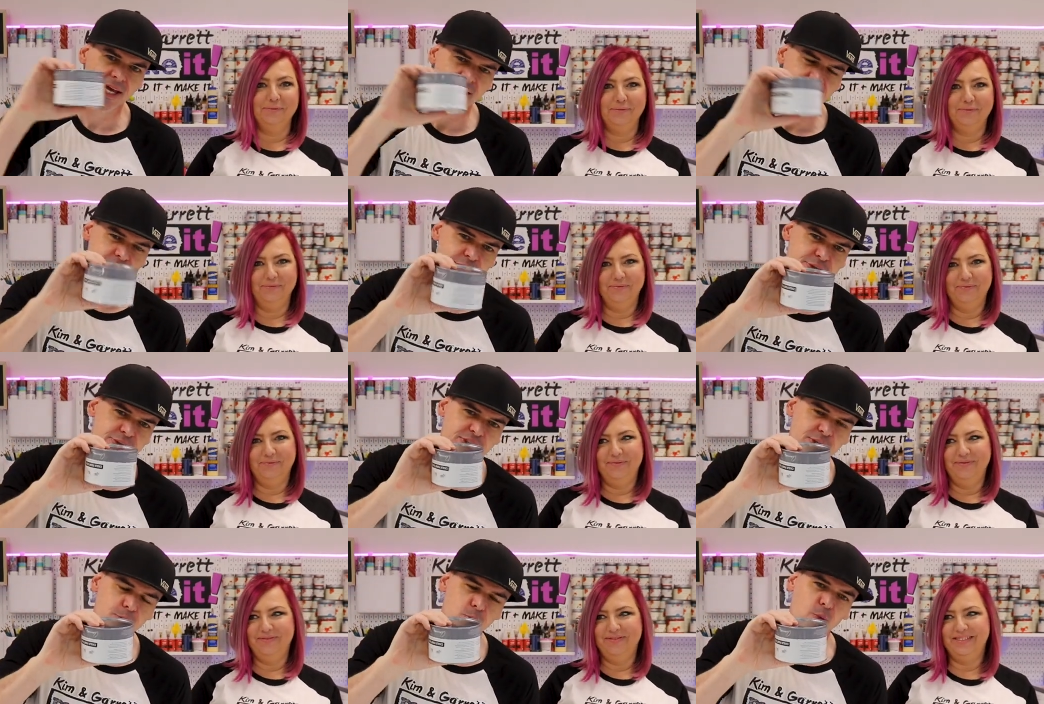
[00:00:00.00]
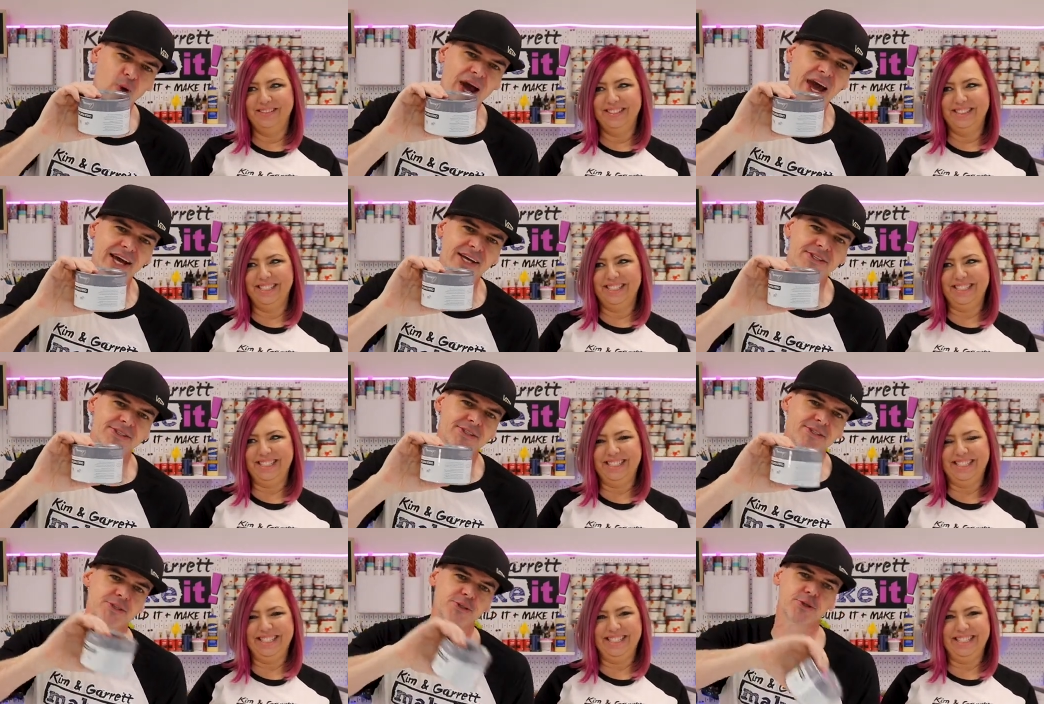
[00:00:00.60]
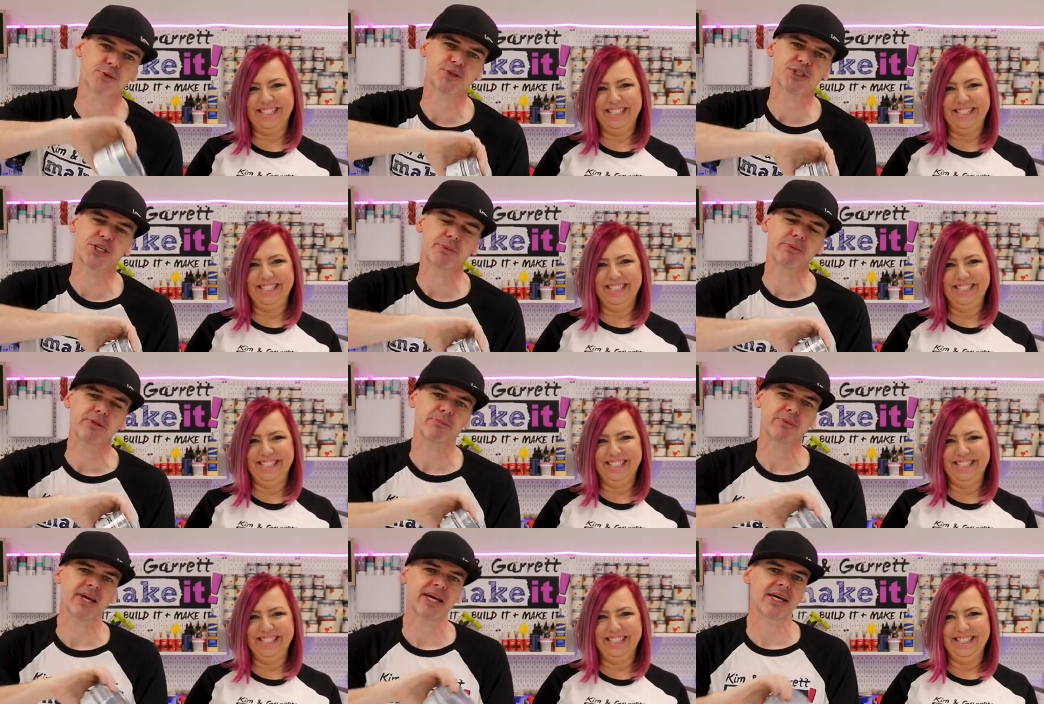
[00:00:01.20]
Speaker 1: and use some wax to do
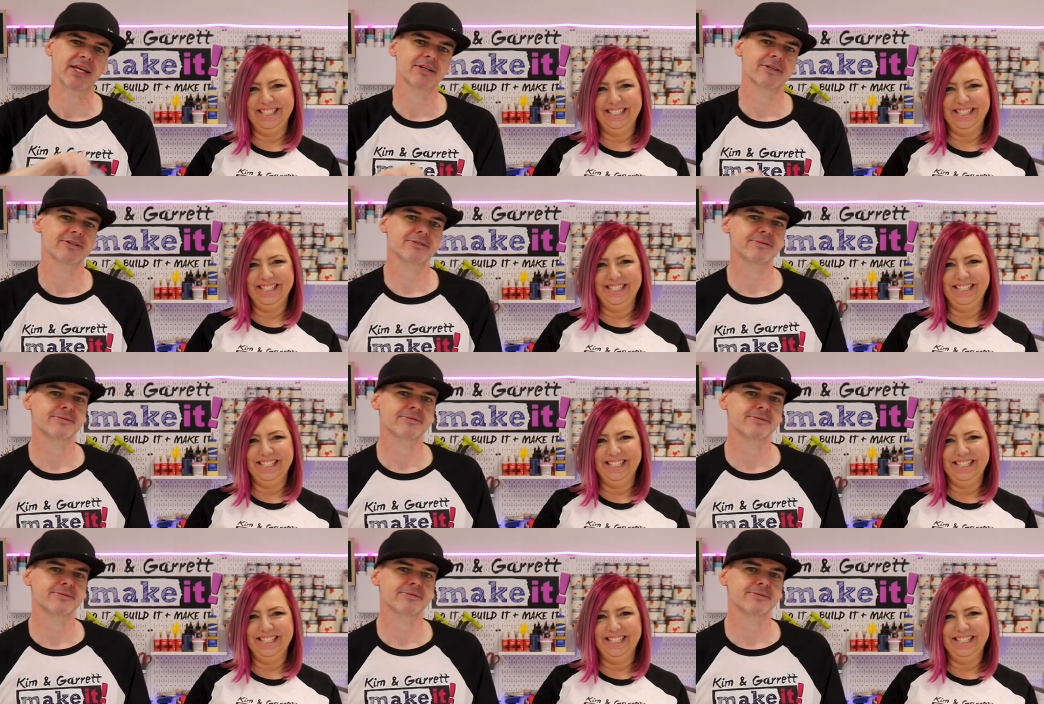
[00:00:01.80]
chippy paint.